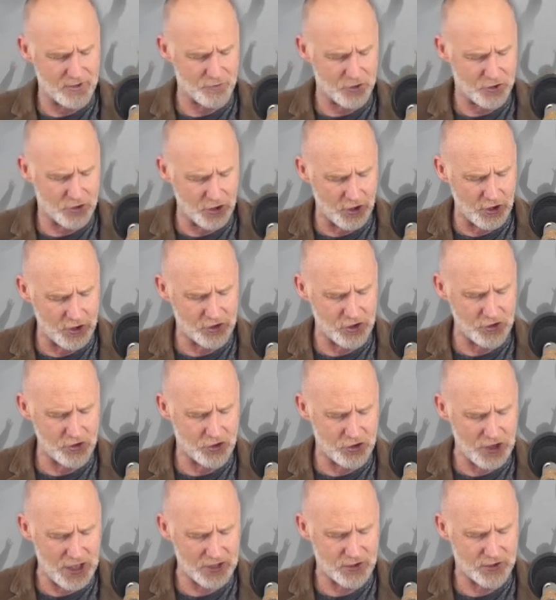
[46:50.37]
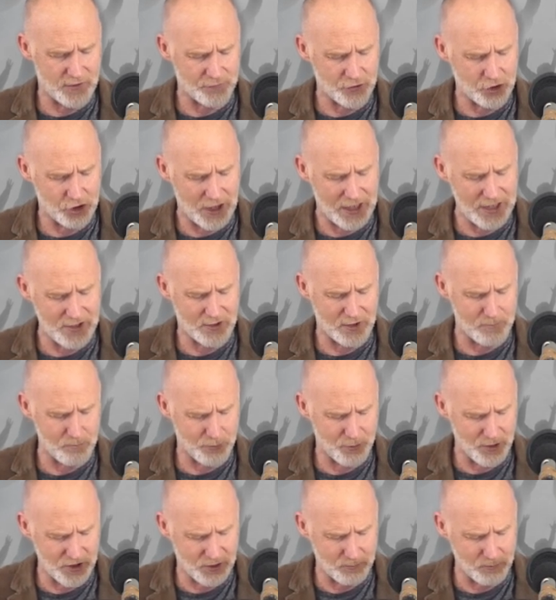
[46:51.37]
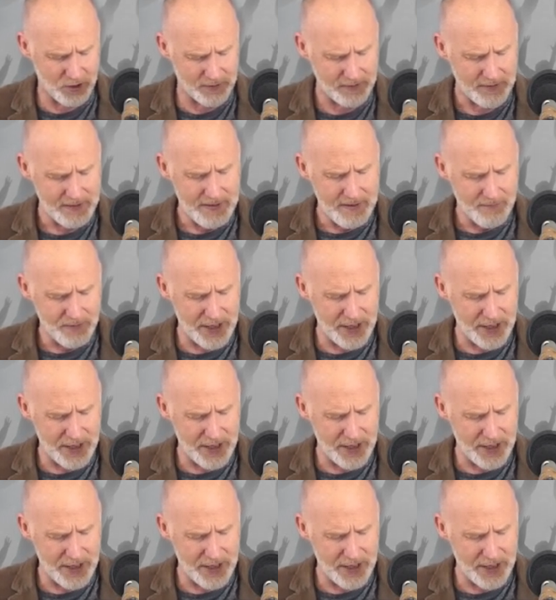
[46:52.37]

of scourgings, yes, of chains, imprisonment.